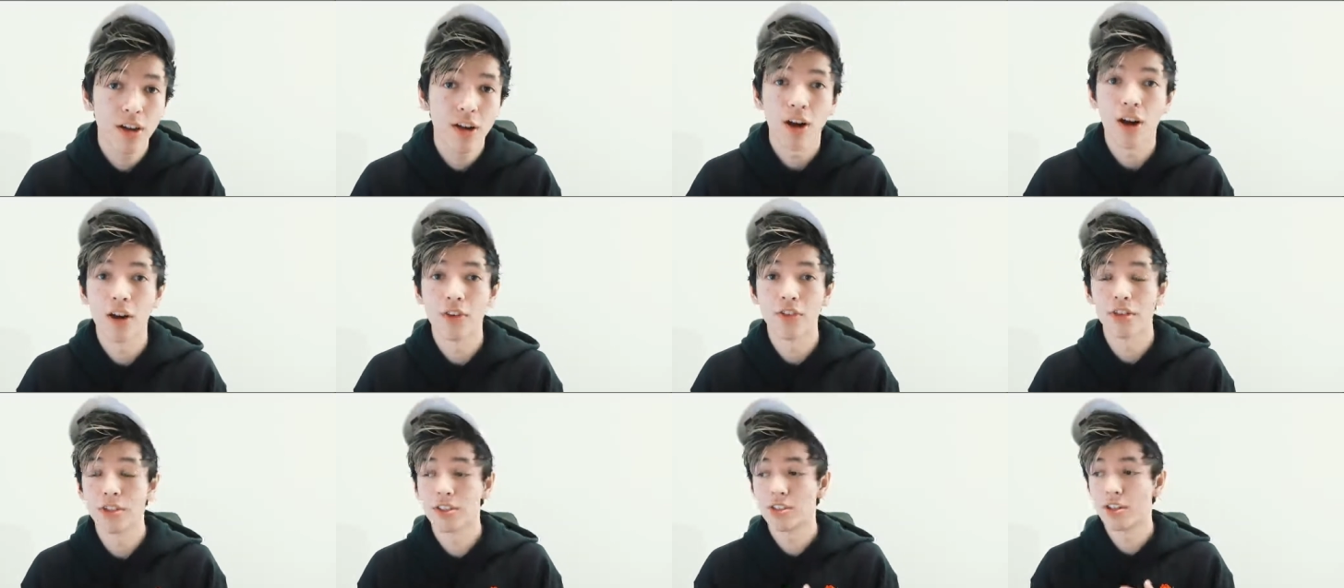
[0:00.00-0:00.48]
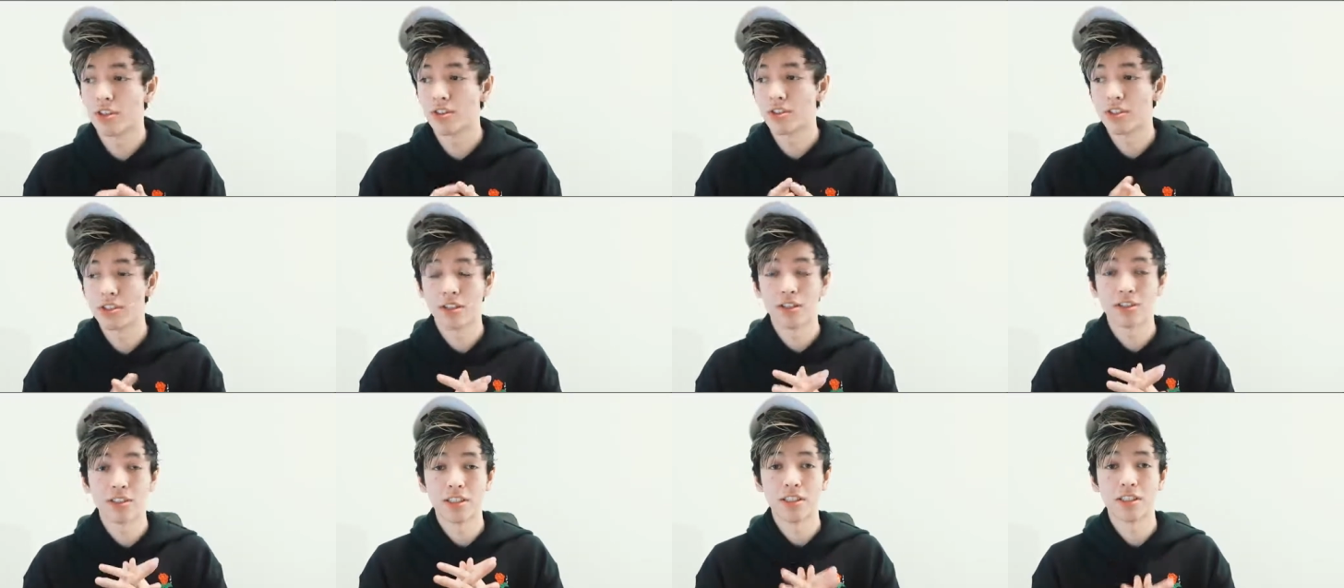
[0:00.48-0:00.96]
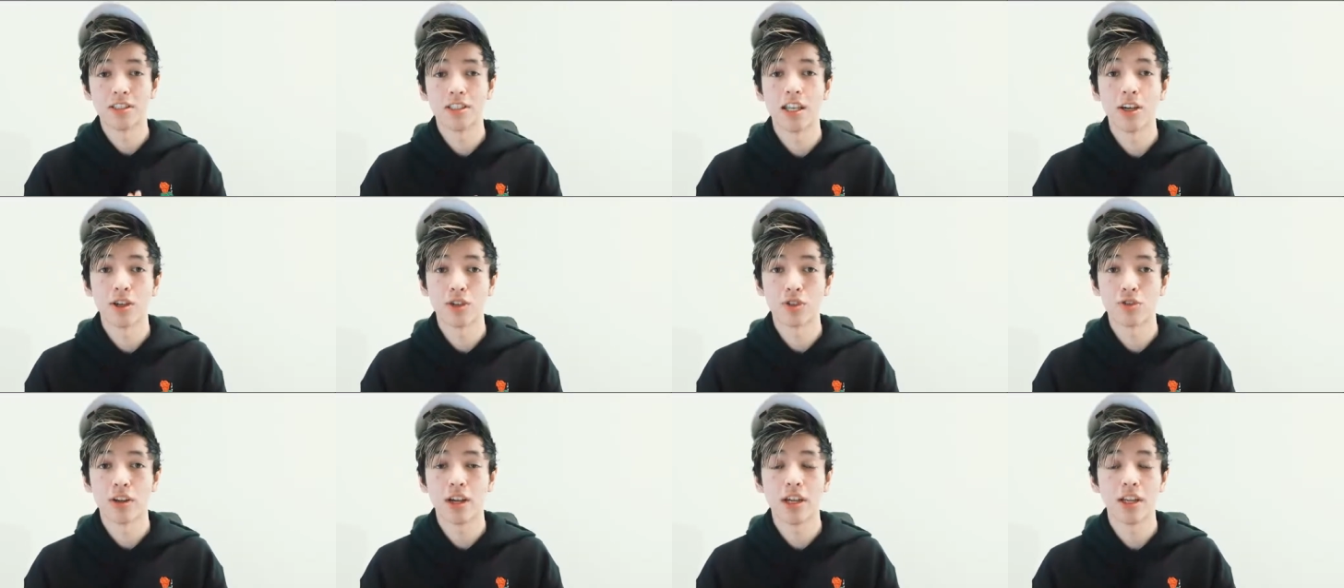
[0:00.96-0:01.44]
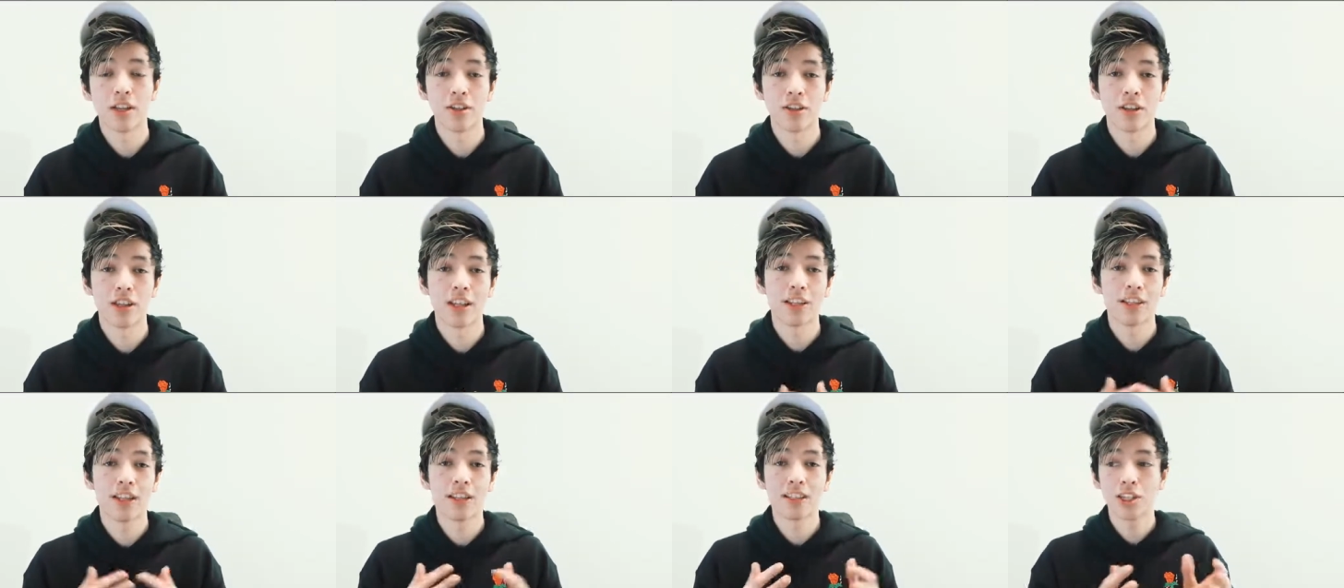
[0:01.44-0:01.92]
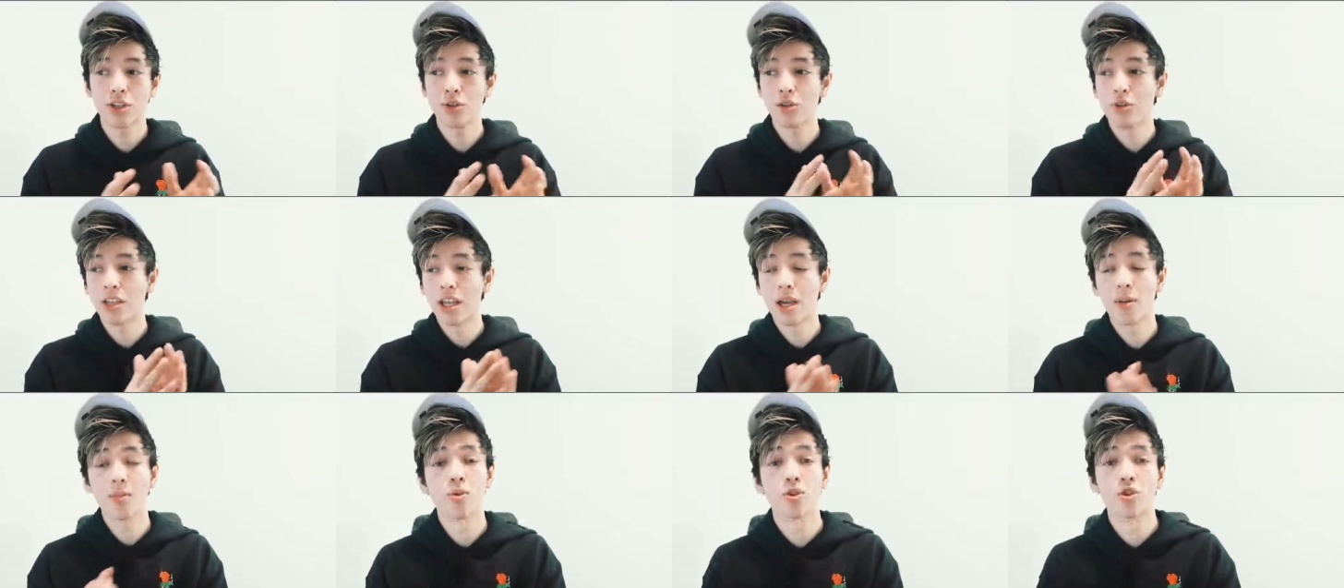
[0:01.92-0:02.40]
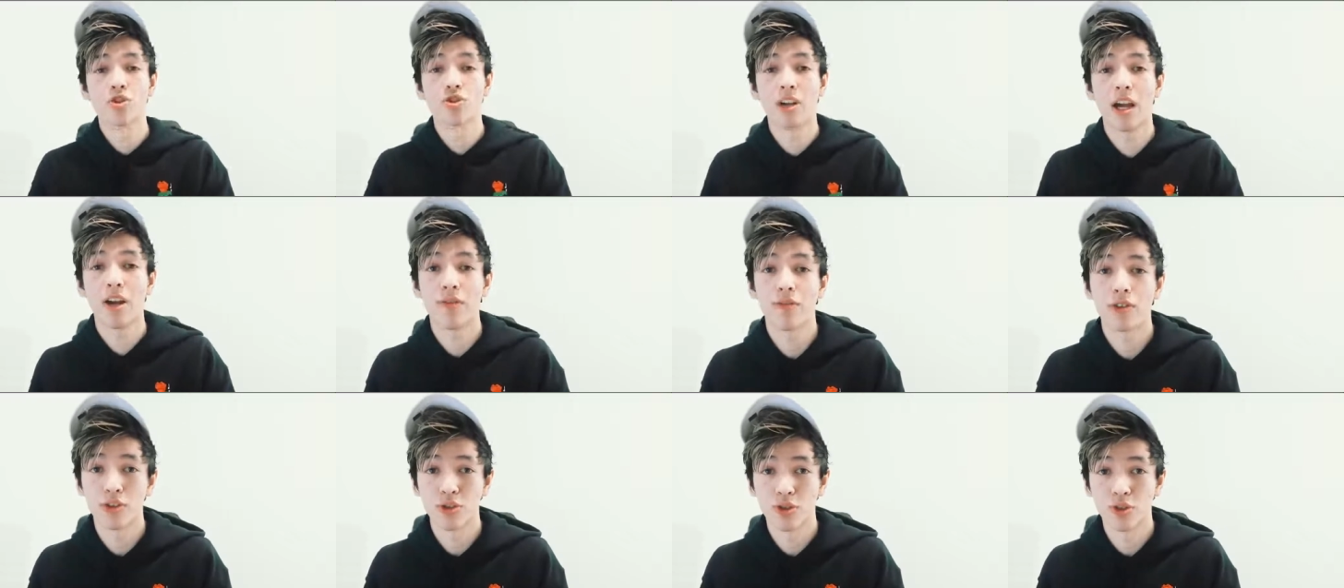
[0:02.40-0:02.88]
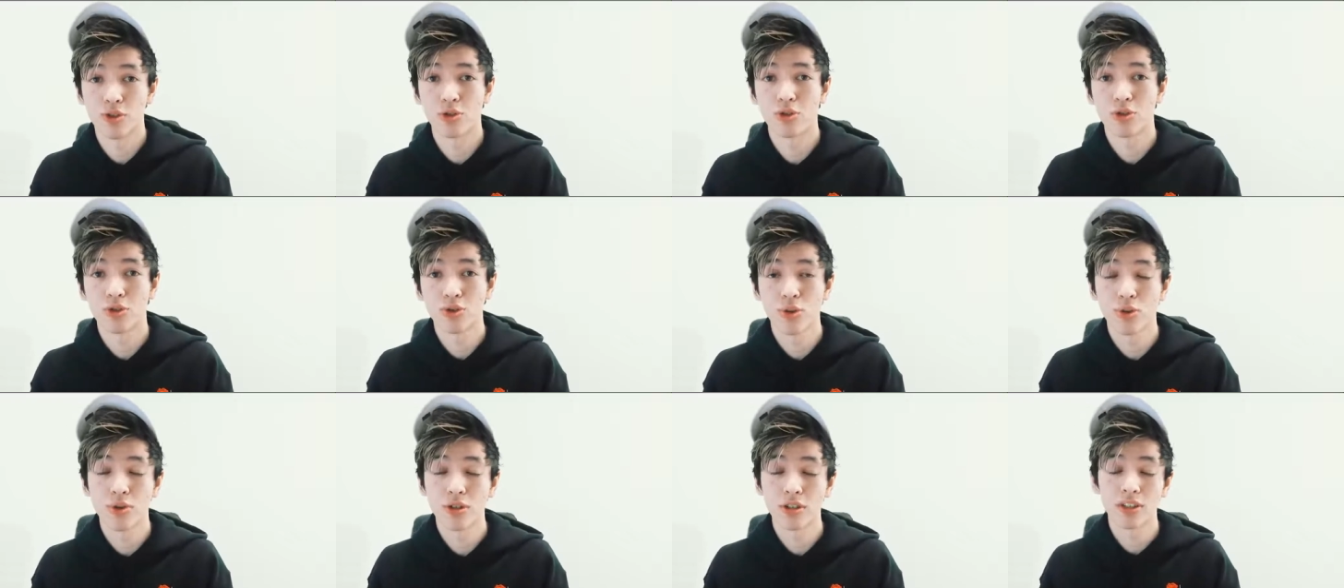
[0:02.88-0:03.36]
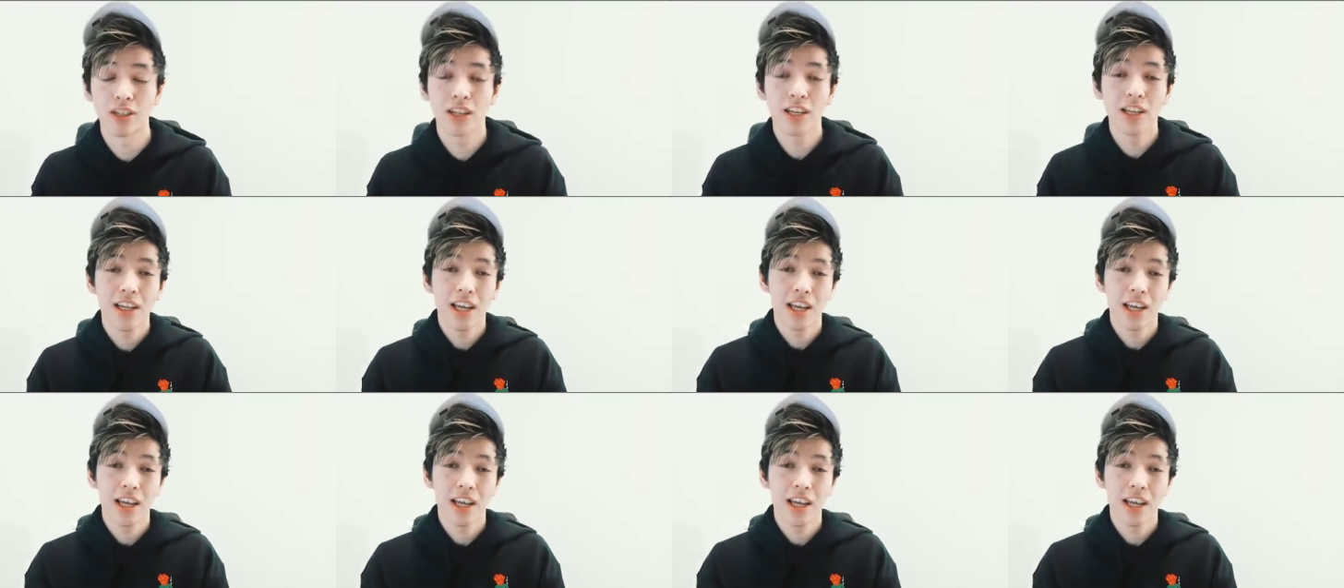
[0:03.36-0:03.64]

on this on, the, on these sales right and that, that's how you get more traffic to your stores